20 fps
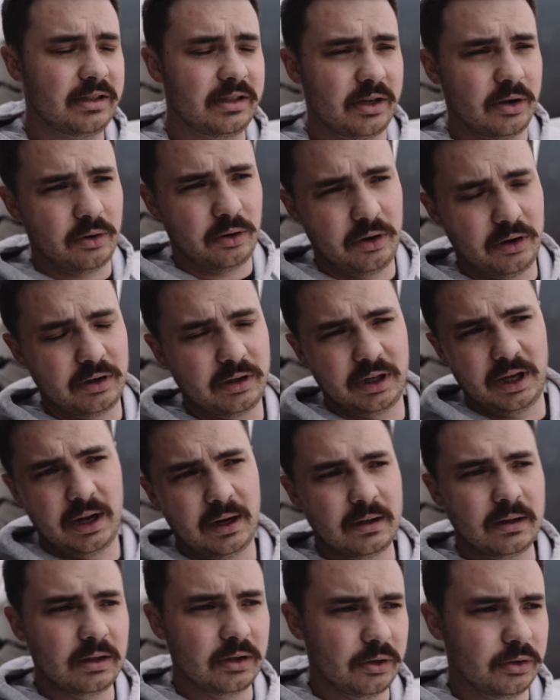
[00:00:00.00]
still couldn't get
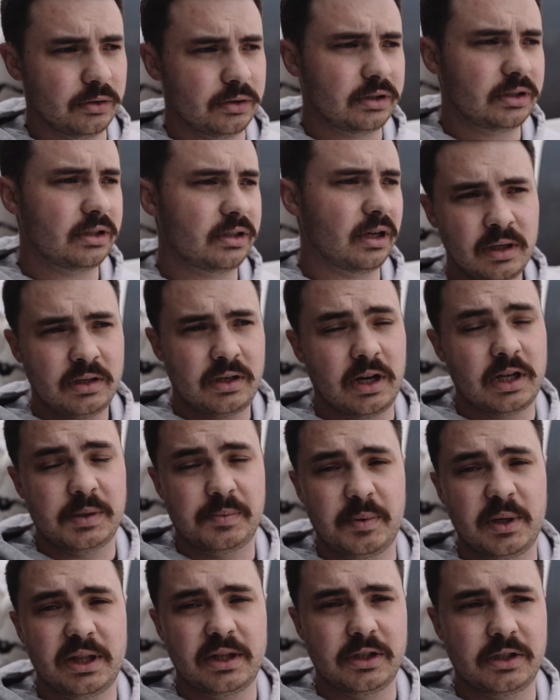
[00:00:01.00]
it loose, so I just
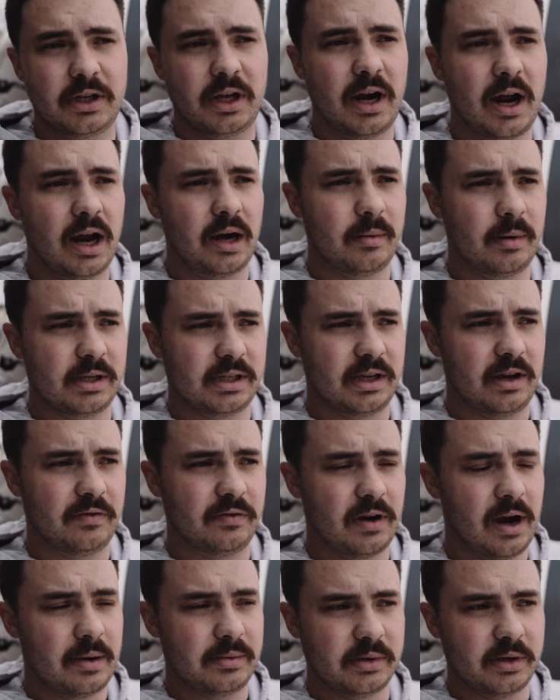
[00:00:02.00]
beat the shit out of myself
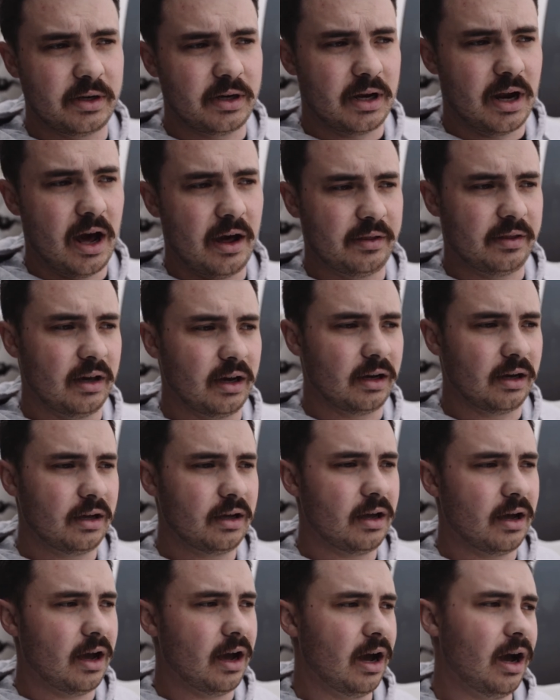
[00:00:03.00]
for absolutely
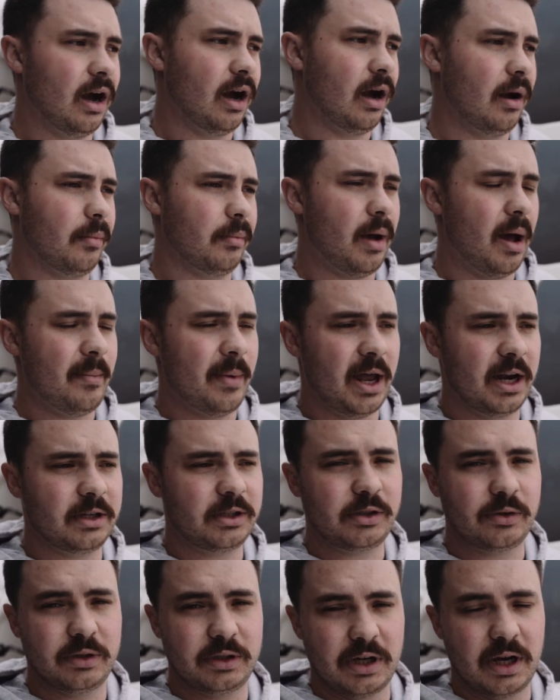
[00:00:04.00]
nothing. I
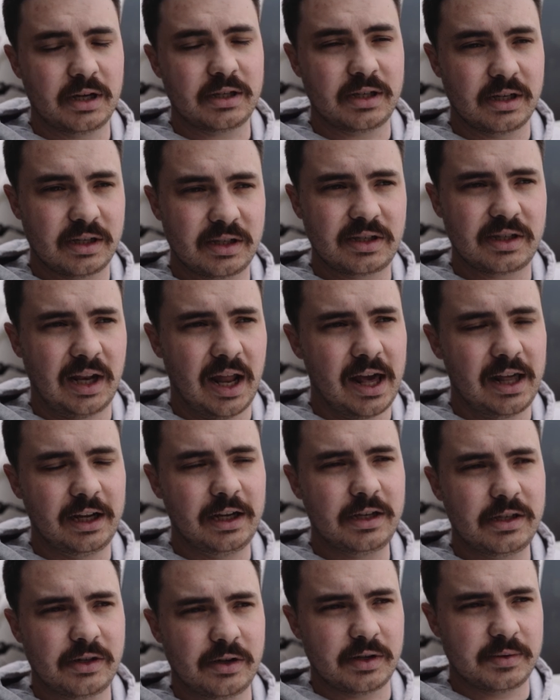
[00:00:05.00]
managed to adjust it
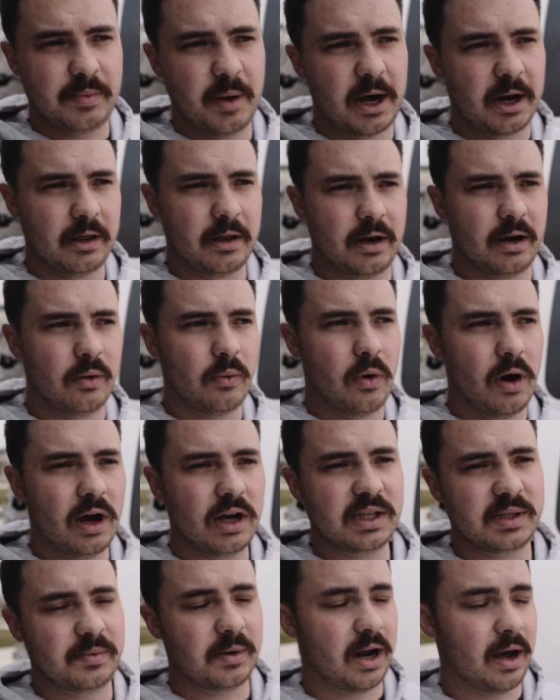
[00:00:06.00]
slightly, so it's better than it
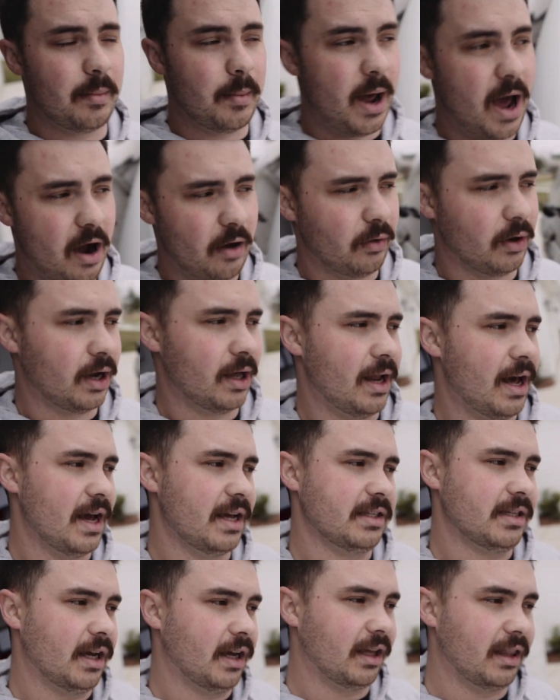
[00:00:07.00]
was, but I'm now
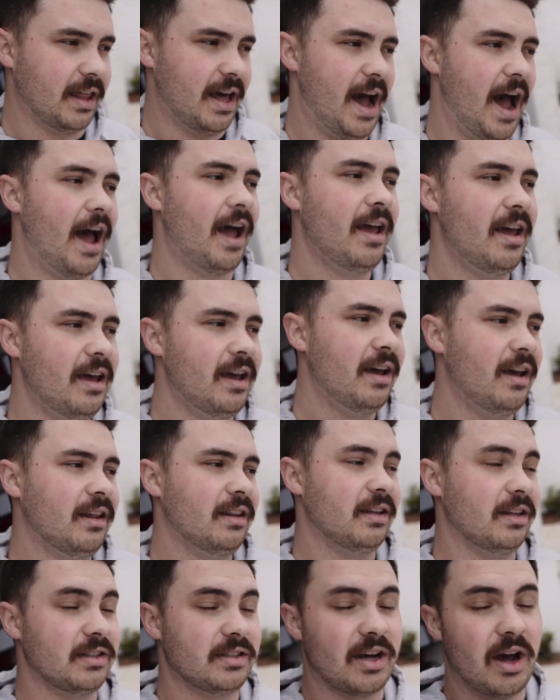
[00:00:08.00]
realizing that
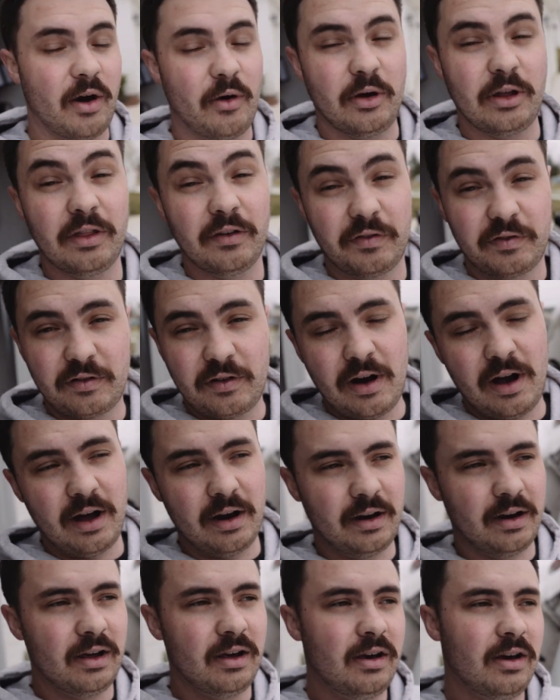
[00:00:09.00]
the toe in the
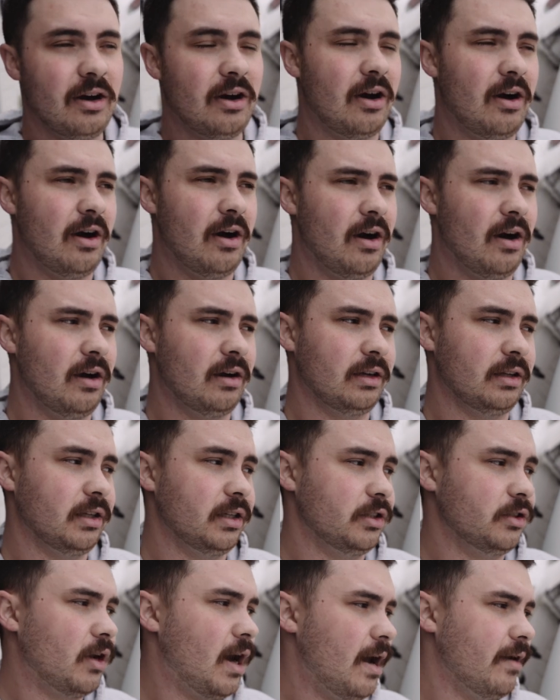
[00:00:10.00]
front on
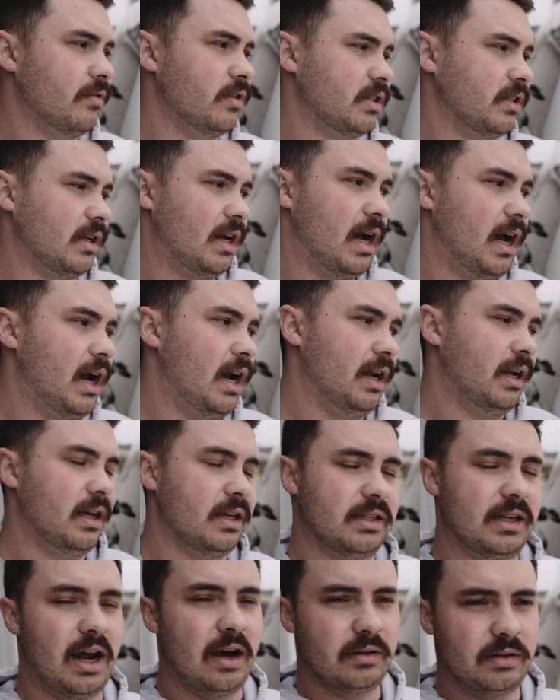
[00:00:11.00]
the driver's side
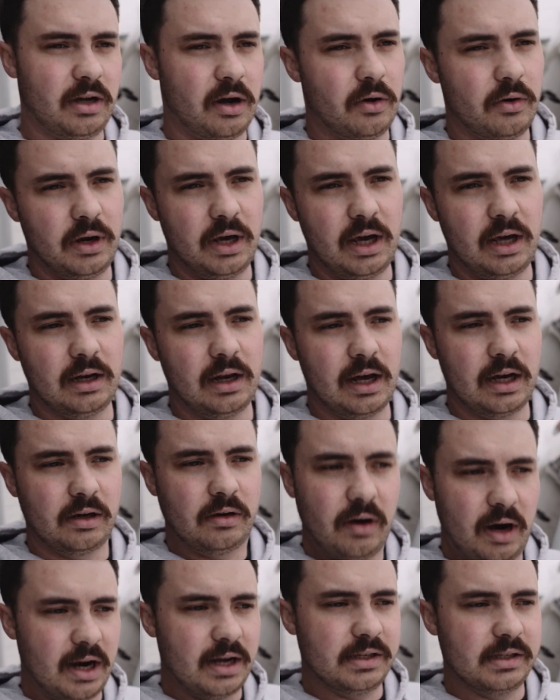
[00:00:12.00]
is now towed in like
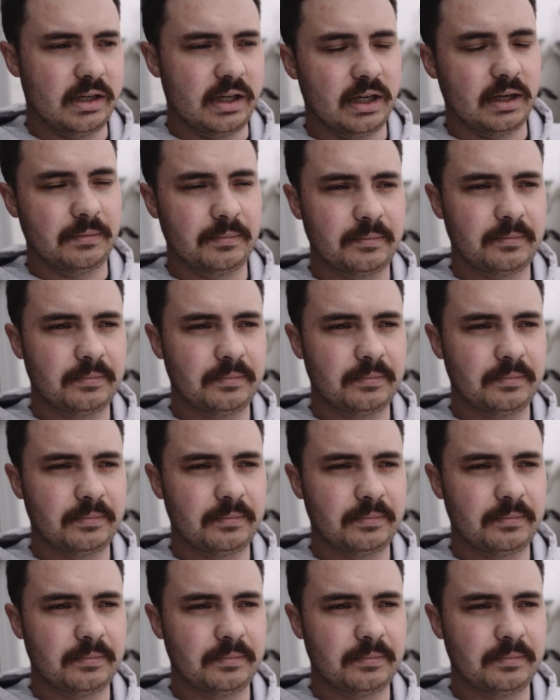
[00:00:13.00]
crazy.